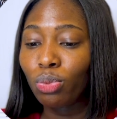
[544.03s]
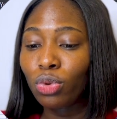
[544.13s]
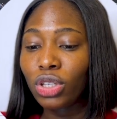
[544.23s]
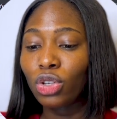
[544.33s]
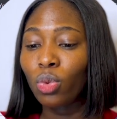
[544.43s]

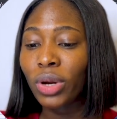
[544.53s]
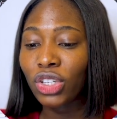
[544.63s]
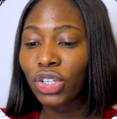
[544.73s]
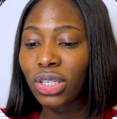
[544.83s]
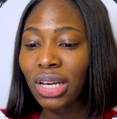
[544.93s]
put in your
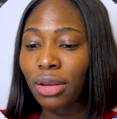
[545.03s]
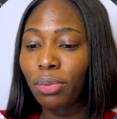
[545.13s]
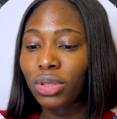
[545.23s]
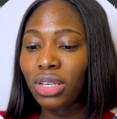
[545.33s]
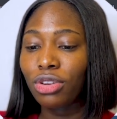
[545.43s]
wages and you
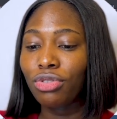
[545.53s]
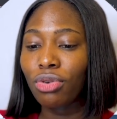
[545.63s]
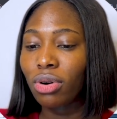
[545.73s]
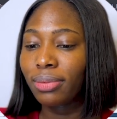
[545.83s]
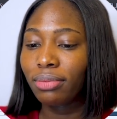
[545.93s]
put in
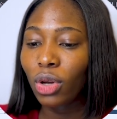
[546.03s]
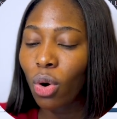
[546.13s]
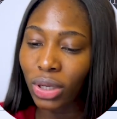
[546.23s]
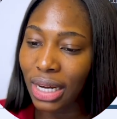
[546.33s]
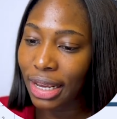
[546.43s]
your
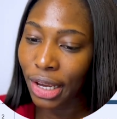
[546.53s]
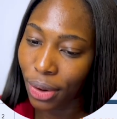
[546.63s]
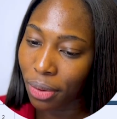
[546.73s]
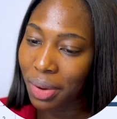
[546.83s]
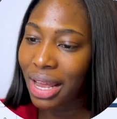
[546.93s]
other
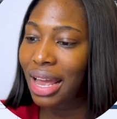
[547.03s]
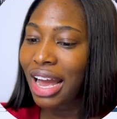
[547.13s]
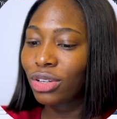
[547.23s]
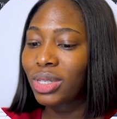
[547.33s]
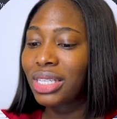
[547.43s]
income,
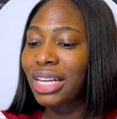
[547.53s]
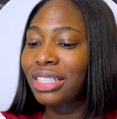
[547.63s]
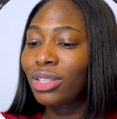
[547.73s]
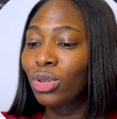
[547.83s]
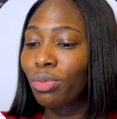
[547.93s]
and you see that
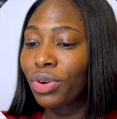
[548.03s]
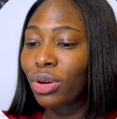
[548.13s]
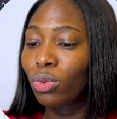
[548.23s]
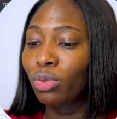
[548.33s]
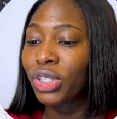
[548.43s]
this summary
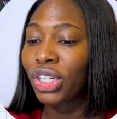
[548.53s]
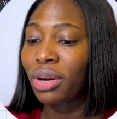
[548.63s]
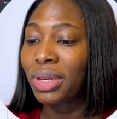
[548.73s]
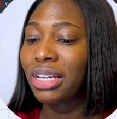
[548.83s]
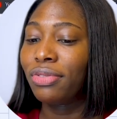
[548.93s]
will be
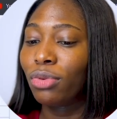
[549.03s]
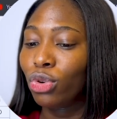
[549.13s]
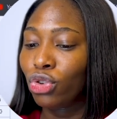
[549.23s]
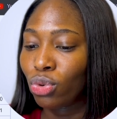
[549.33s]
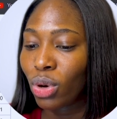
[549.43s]
generated for
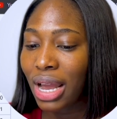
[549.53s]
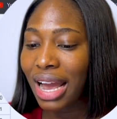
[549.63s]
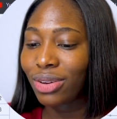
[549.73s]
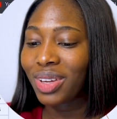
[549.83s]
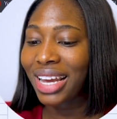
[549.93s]
you,
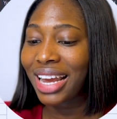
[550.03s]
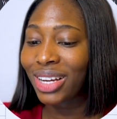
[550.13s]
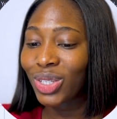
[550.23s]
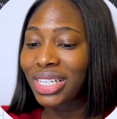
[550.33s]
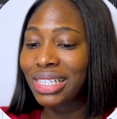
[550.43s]
and you can
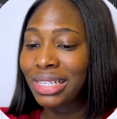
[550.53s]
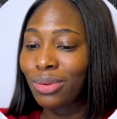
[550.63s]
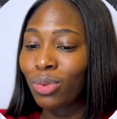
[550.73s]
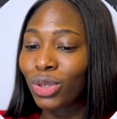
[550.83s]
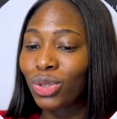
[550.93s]
actually see
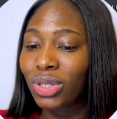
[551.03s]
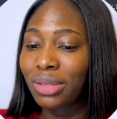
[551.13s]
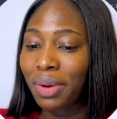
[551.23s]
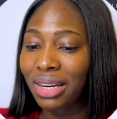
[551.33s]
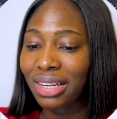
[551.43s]
what you
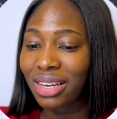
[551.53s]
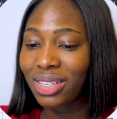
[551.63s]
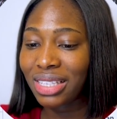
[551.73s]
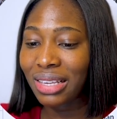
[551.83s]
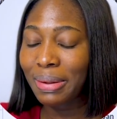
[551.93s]
spend. Can you
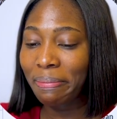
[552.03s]
see